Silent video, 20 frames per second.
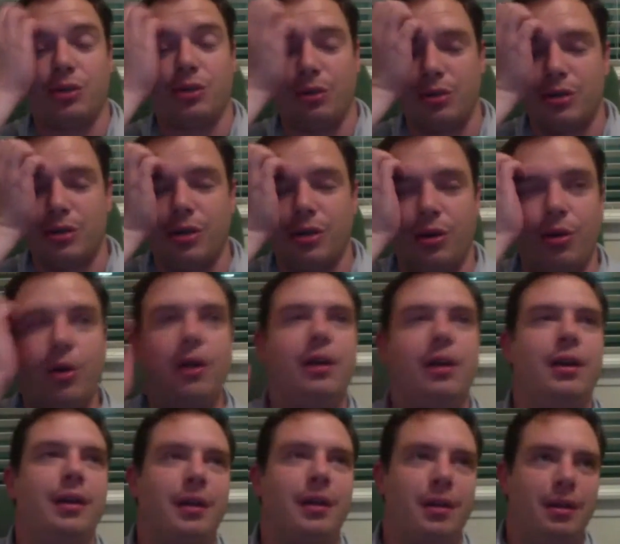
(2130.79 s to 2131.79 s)
So,
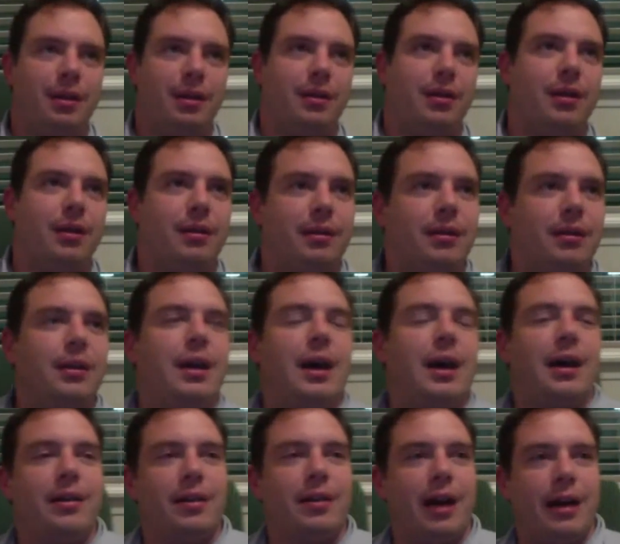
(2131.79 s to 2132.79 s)

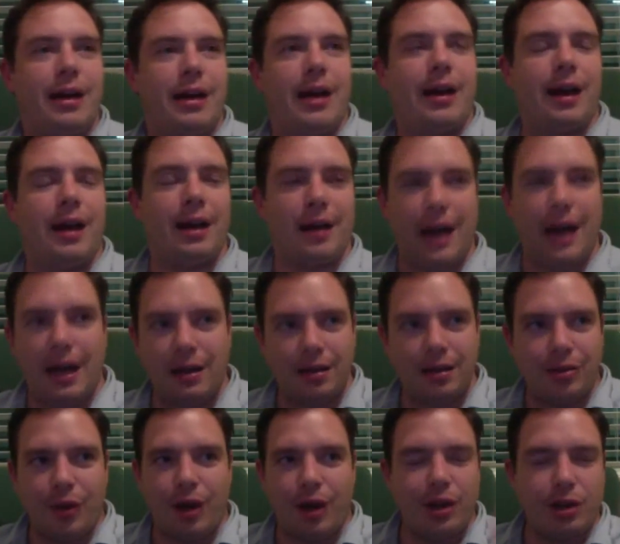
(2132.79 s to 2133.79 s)
yeah, I
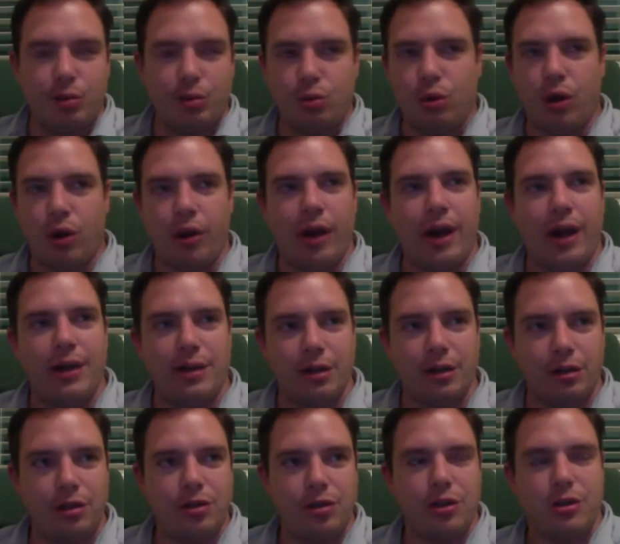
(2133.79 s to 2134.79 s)
hadn't thought through all that until
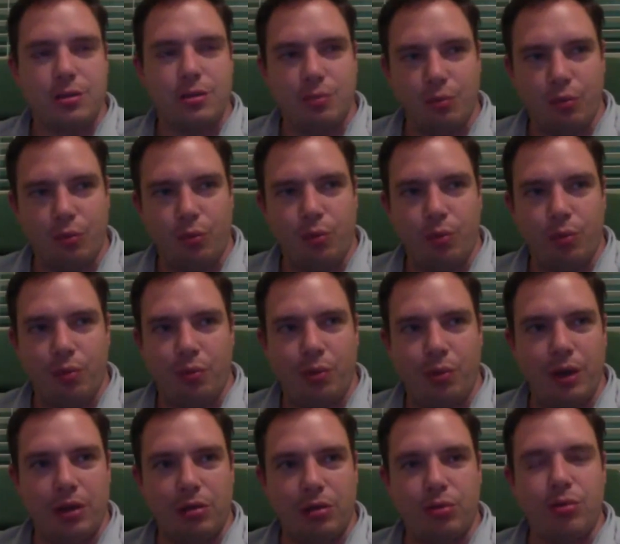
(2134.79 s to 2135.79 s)
you just
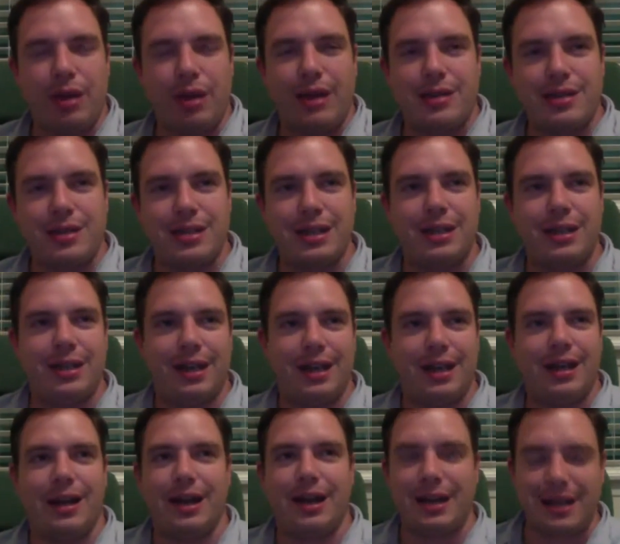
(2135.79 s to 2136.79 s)
went through that scene again.
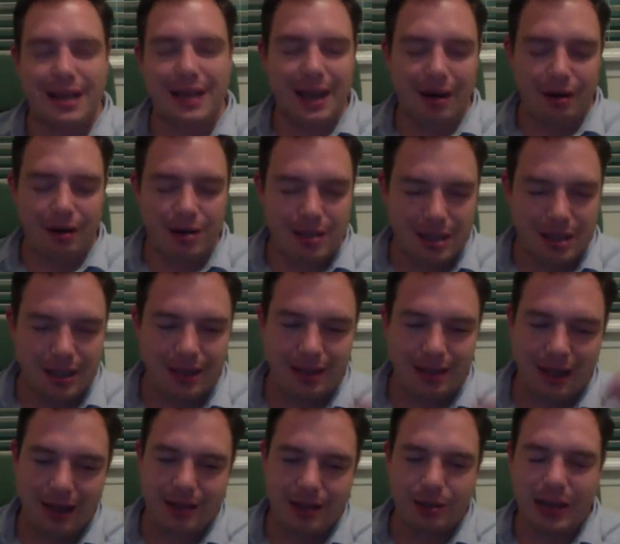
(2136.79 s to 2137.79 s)
And I guarantee
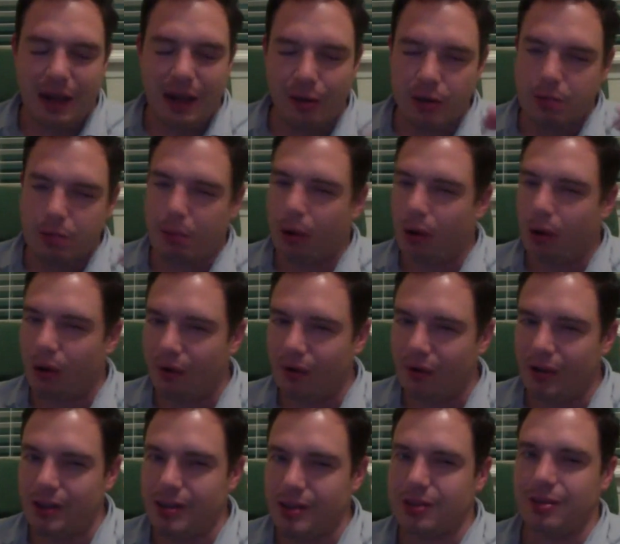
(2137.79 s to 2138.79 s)
that was part of
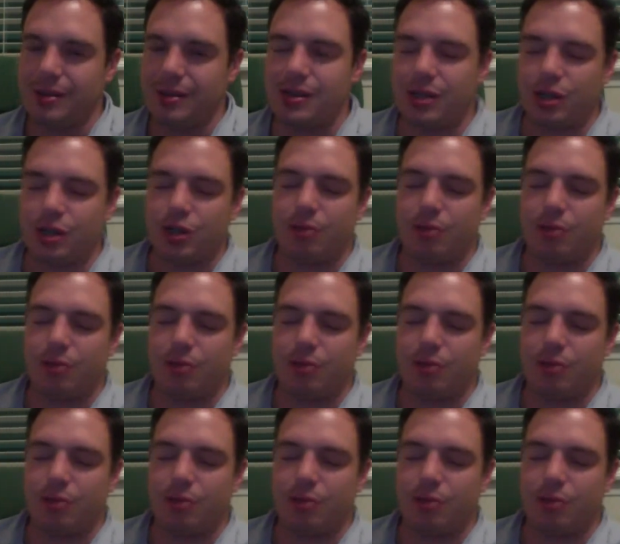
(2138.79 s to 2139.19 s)
his decision making.